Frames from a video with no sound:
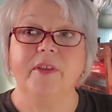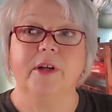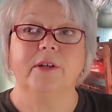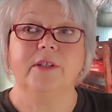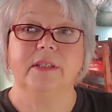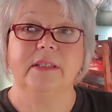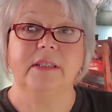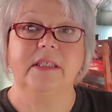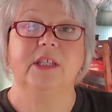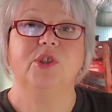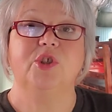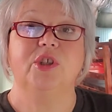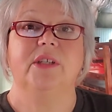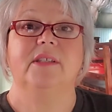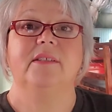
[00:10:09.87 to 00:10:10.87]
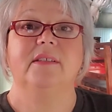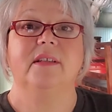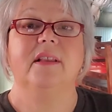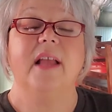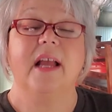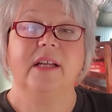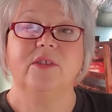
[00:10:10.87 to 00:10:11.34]
their decisions
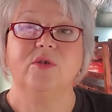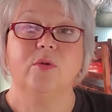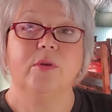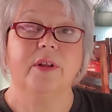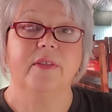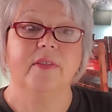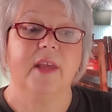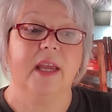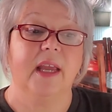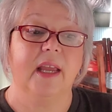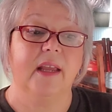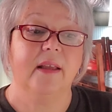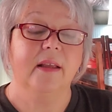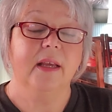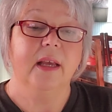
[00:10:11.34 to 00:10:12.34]
and that sort of thing.